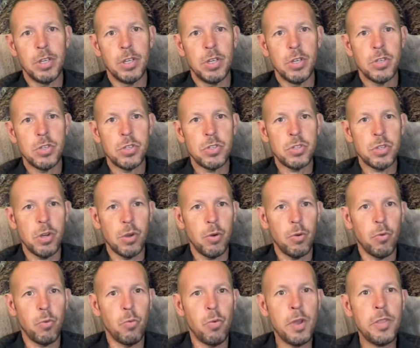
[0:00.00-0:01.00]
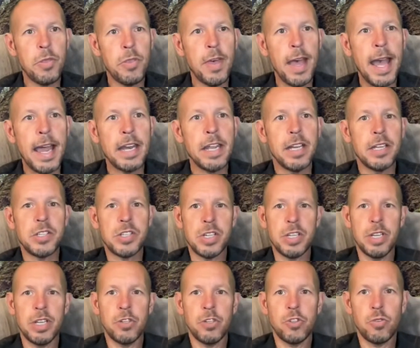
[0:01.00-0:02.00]
so with that as
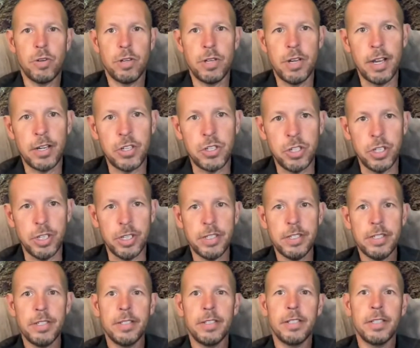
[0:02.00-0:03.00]
an introduction,